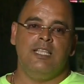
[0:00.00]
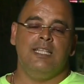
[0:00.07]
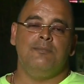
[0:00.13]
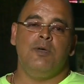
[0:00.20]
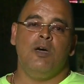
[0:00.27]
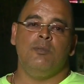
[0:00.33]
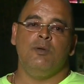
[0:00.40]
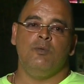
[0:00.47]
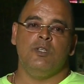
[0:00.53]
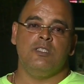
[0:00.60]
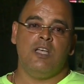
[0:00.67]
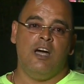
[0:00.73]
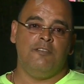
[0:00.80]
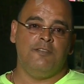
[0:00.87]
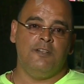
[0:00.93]
That moment
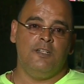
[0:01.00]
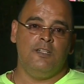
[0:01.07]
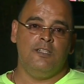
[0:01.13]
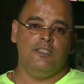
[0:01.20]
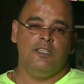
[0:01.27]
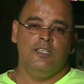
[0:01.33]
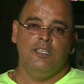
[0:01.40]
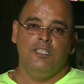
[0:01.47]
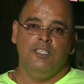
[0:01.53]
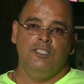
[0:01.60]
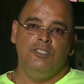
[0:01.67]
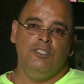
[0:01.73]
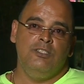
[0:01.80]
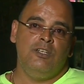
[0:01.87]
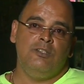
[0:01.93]
was awful.
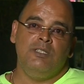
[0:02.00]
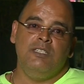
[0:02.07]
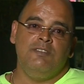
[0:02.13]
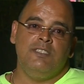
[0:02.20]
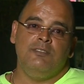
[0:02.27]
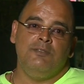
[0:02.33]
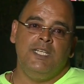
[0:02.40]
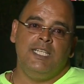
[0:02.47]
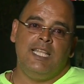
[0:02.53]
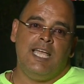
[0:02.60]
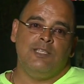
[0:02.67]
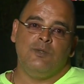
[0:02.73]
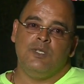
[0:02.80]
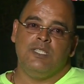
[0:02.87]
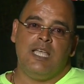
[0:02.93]
You don't even
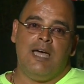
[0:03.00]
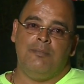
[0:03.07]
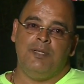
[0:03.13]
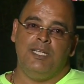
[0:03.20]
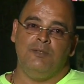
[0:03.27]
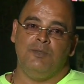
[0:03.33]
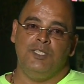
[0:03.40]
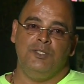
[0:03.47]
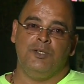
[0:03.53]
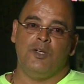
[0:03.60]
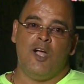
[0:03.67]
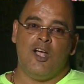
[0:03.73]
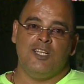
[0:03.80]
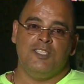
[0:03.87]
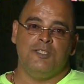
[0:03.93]
realize what's happening when your car is